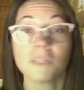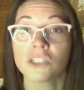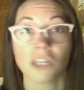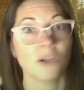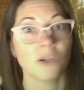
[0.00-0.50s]
be
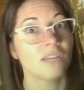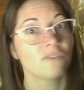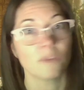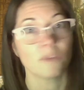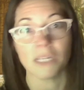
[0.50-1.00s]
sharing
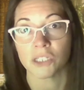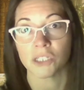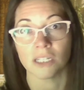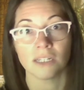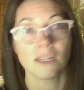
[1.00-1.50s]

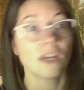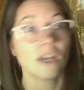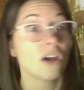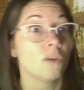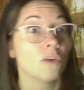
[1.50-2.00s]
information,
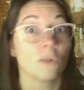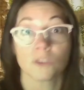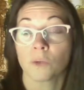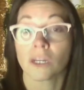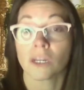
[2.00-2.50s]

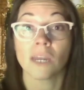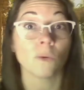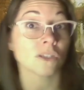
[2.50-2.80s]
what's working,